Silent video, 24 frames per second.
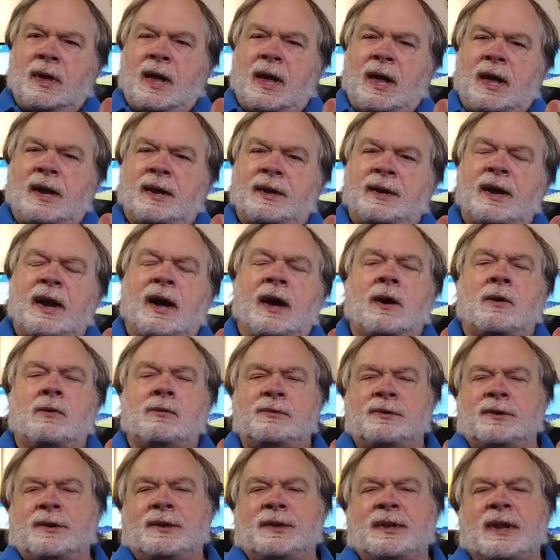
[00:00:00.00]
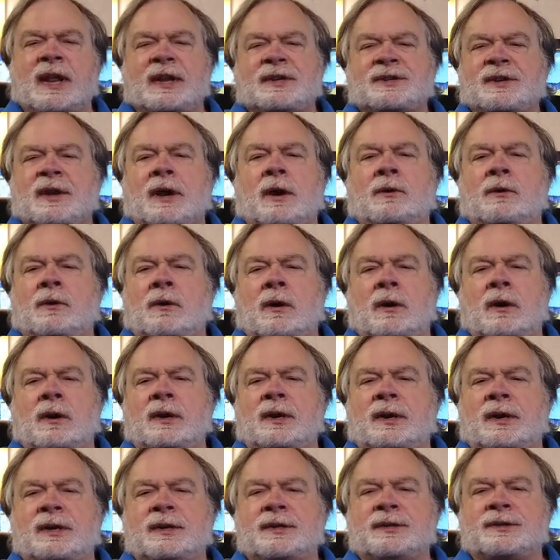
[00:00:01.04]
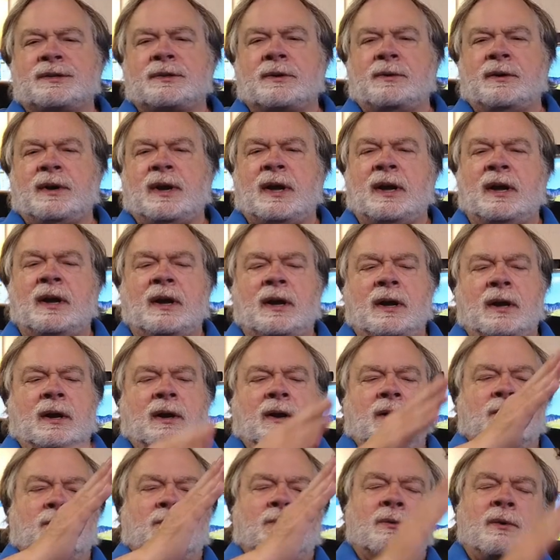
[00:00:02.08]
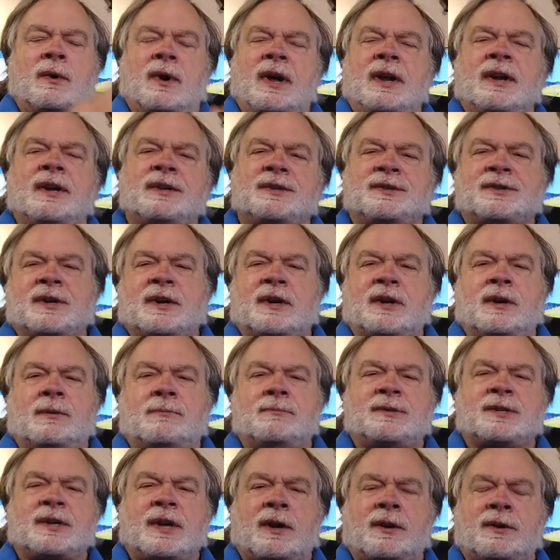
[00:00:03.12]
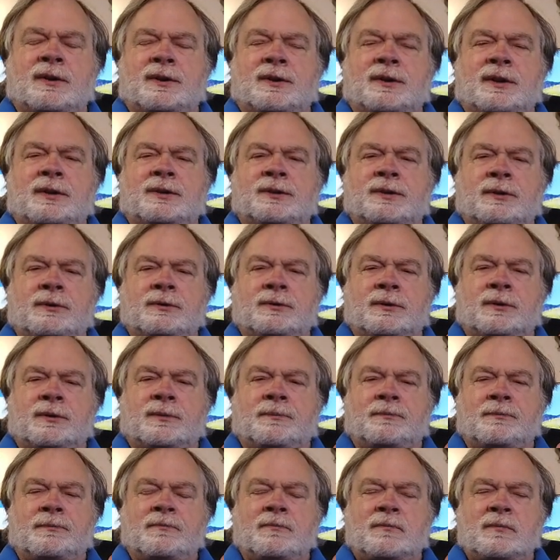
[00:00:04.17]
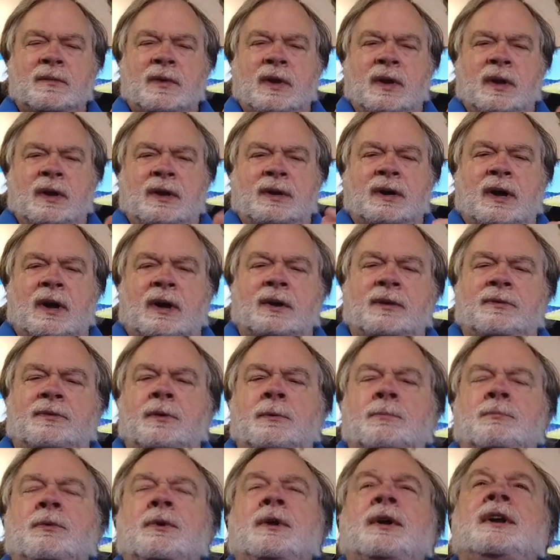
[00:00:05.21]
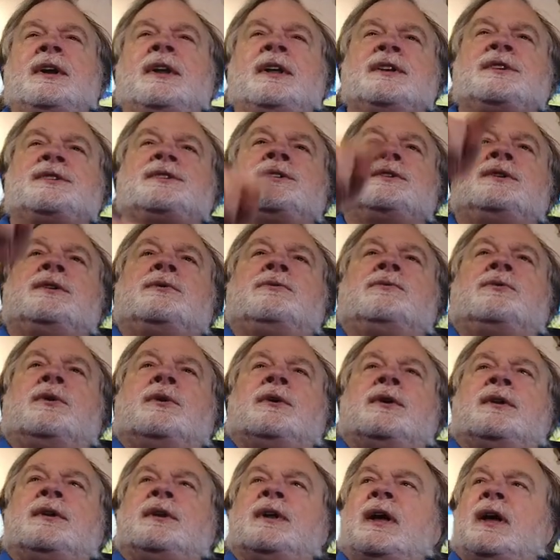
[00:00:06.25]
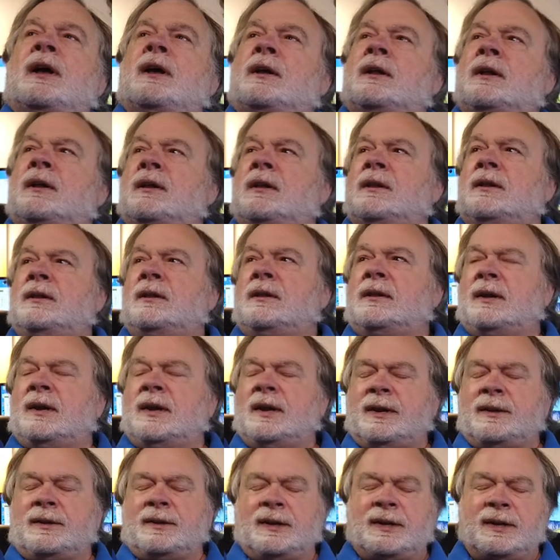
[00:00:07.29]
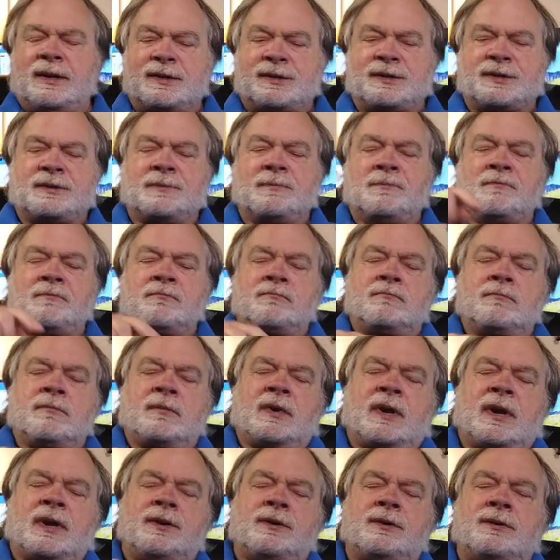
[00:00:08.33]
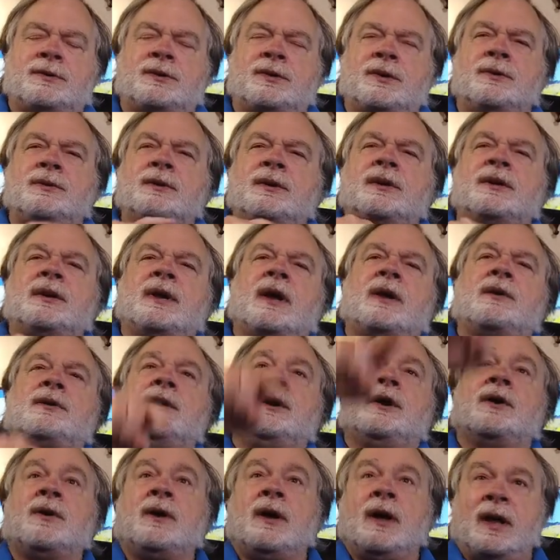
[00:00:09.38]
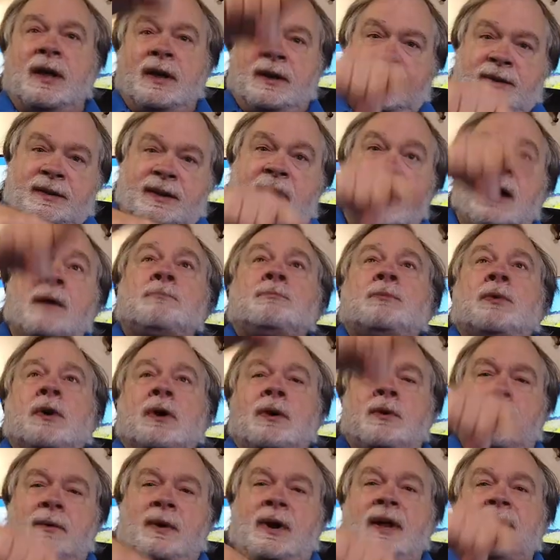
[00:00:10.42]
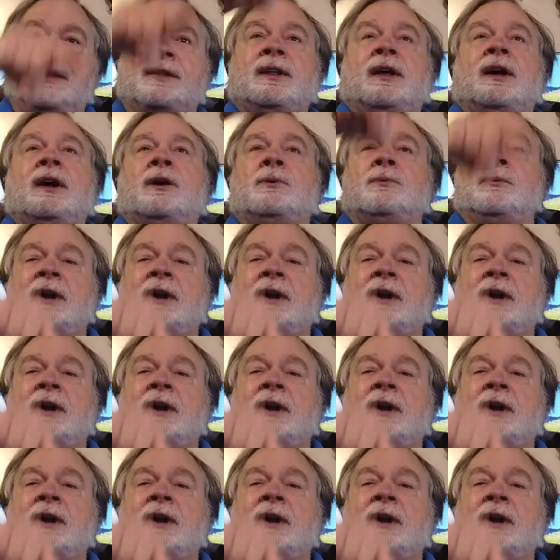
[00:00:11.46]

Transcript: and out. That's how long it is, okay? Right as it comes out of the tuner. Now, if you put it as an inverted L like this, and you tune it down here, that part right there